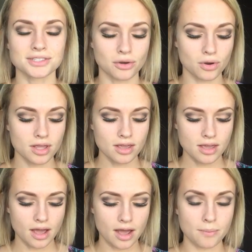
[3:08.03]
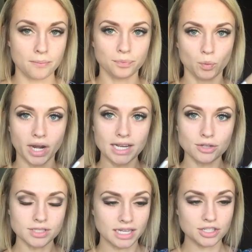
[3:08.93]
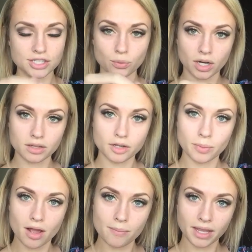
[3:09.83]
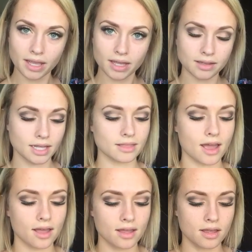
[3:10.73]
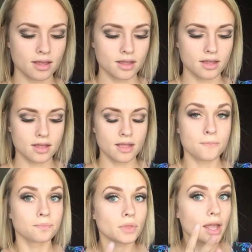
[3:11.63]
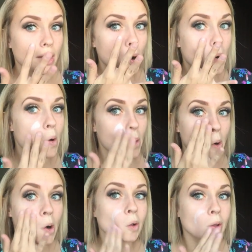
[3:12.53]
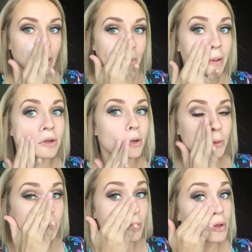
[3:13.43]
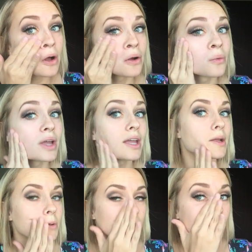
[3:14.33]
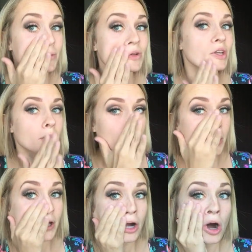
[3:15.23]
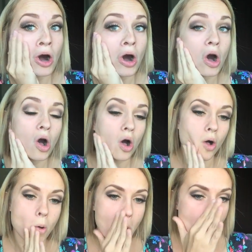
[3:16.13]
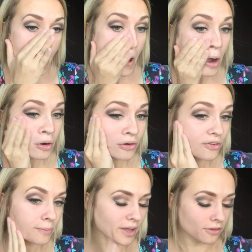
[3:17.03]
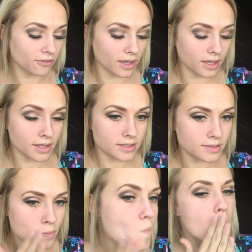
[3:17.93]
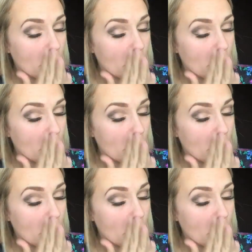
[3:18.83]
So what I do is I just squirt a little bit on my hand like that, and a little bit goes a long way. So I'm just gonna put it all over my face.